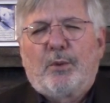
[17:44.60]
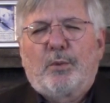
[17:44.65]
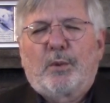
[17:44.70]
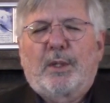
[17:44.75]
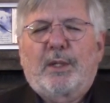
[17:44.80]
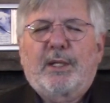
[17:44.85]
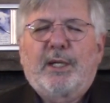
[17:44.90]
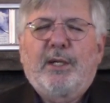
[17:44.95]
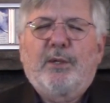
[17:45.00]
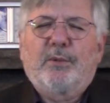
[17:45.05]

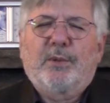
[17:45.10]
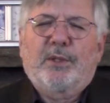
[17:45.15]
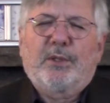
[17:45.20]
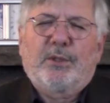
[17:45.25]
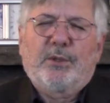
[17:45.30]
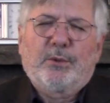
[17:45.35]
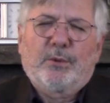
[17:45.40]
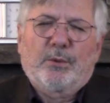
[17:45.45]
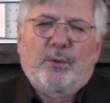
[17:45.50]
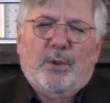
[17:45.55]
working
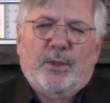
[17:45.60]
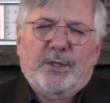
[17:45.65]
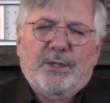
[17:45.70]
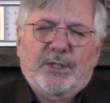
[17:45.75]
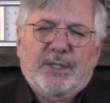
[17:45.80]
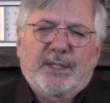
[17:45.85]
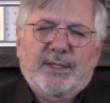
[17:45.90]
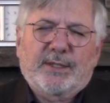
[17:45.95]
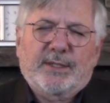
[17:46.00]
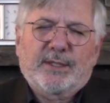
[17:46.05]
with you, Lord
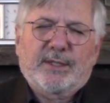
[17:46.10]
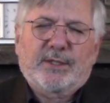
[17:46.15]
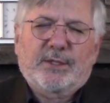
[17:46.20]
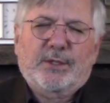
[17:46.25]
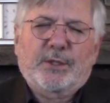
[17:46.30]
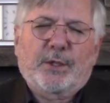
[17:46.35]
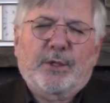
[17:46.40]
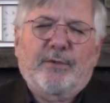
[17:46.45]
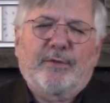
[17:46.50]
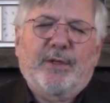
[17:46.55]
Jesus,
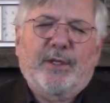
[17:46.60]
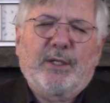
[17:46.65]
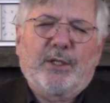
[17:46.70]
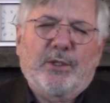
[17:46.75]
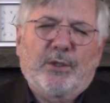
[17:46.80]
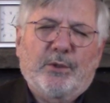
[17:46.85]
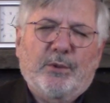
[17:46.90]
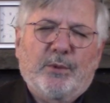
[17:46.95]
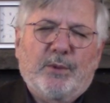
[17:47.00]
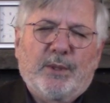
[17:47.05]
serving
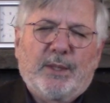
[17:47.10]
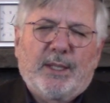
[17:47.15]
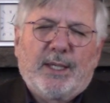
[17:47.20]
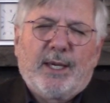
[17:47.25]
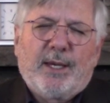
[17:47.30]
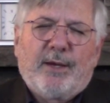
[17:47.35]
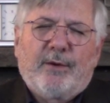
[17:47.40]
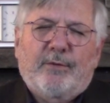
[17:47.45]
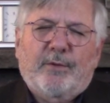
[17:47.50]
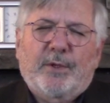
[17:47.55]
you,
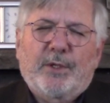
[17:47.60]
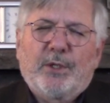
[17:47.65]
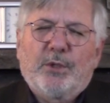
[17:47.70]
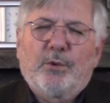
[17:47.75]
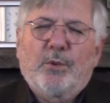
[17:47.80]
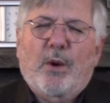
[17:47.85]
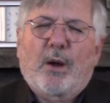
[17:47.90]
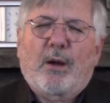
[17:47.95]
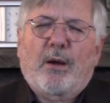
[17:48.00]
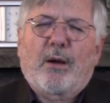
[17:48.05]
for
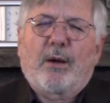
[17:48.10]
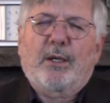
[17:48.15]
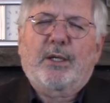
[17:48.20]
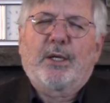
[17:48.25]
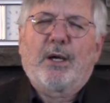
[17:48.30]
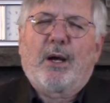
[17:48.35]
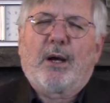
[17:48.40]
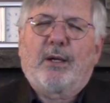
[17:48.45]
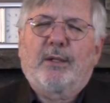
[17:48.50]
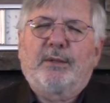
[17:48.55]
you are our
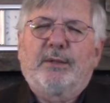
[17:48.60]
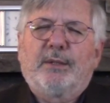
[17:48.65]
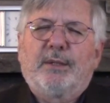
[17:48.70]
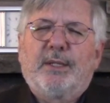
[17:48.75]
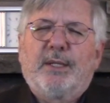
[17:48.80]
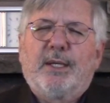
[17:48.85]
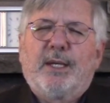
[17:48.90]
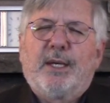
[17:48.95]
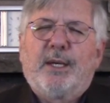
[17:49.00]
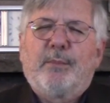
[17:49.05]
God.
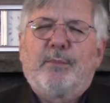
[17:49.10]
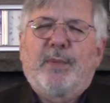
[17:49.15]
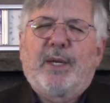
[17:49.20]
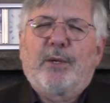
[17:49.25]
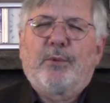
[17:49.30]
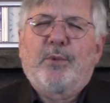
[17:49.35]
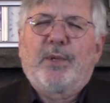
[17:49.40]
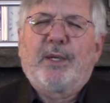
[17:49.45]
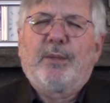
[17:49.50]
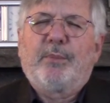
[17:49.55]

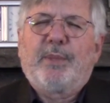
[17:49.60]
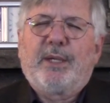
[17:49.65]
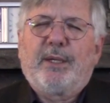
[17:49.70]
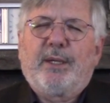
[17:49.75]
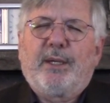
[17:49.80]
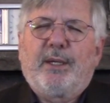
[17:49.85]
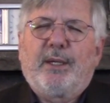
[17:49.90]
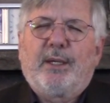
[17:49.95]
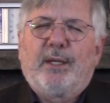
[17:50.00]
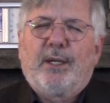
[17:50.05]
May we
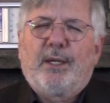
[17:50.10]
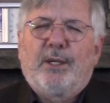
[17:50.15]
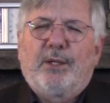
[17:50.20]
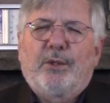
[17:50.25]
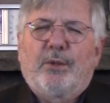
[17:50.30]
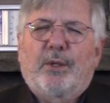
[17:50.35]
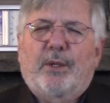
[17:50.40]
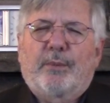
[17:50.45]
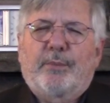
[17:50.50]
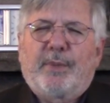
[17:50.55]
be
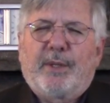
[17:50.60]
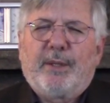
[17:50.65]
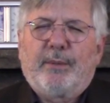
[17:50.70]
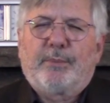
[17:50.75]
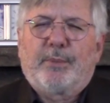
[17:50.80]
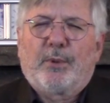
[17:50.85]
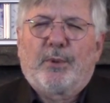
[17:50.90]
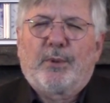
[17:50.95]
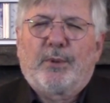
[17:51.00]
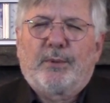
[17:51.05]
your
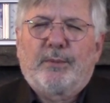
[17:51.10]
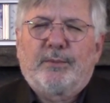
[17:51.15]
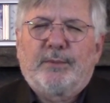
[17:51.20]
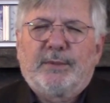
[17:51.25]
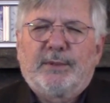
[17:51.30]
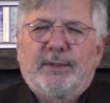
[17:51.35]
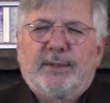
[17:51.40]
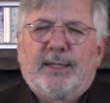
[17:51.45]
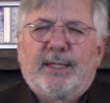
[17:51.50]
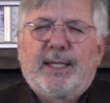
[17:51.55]
people.
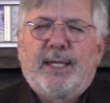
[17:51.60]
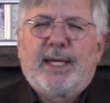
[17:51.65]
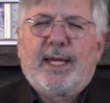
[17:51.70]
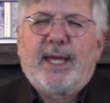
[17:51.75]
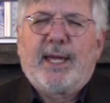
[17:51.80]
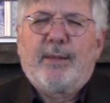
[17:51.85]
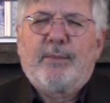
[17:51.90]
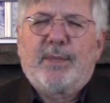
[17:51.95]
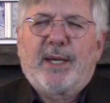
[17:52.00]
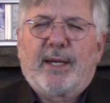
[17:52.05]

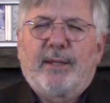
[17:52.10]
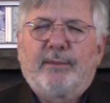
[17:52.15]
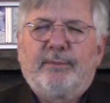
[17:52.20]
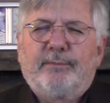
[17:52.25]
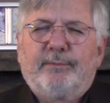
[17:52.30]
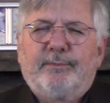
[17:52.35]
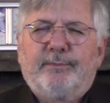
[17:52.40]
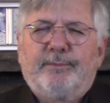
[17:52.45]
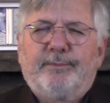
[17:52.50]
Amen.